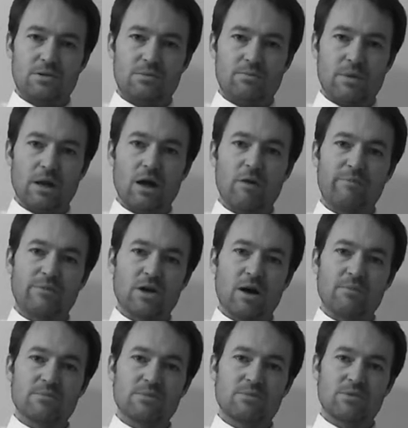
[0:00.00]
a lot of
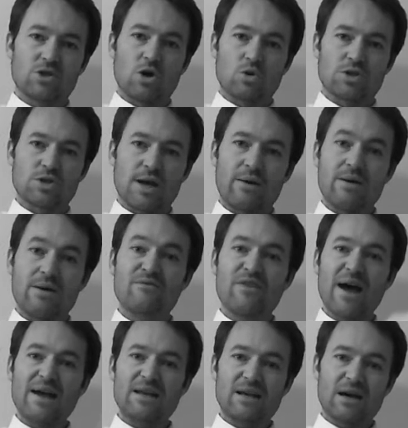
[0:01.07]
times soldiers are
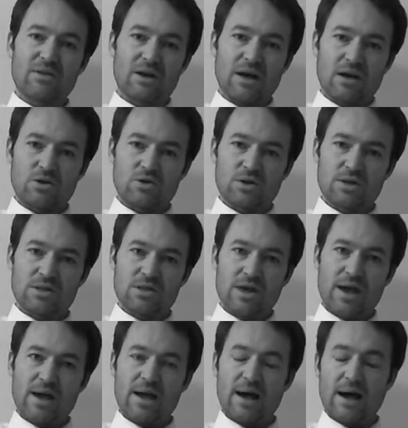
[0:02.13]
invading other countries.
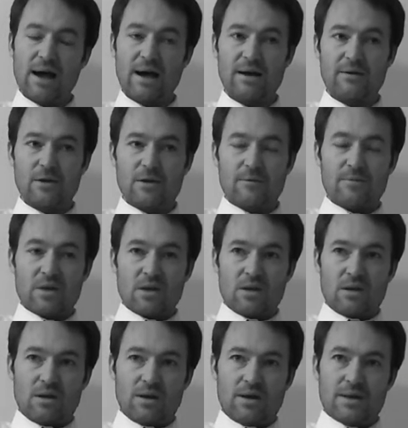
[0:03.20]
They are.
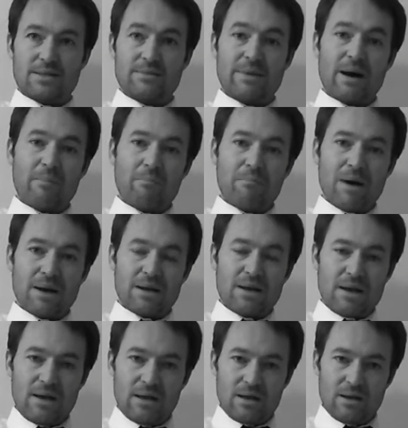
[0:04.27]
It's about
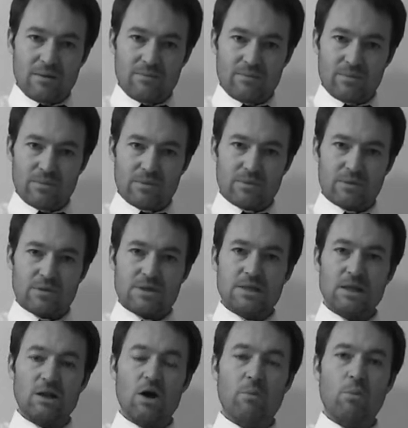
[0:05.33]
money. There's a
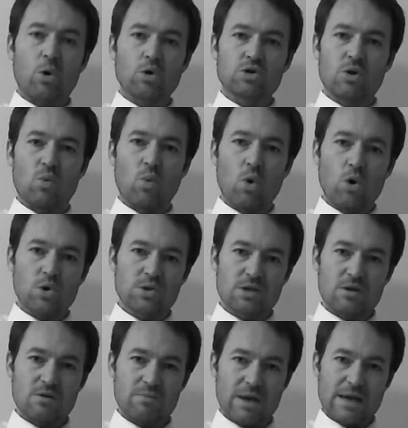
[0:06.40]
lot more to wars
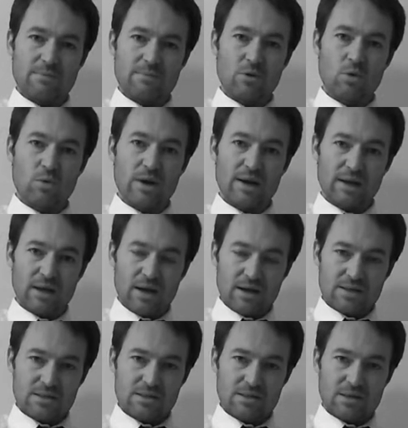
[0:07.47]
than people
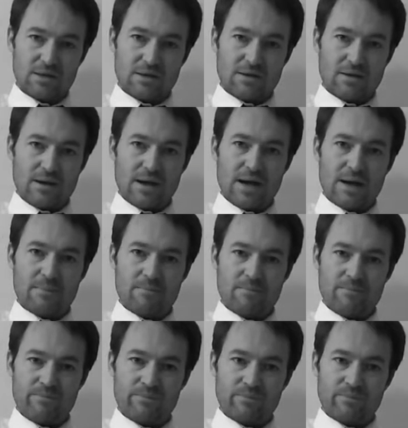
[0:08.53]
realize. Um,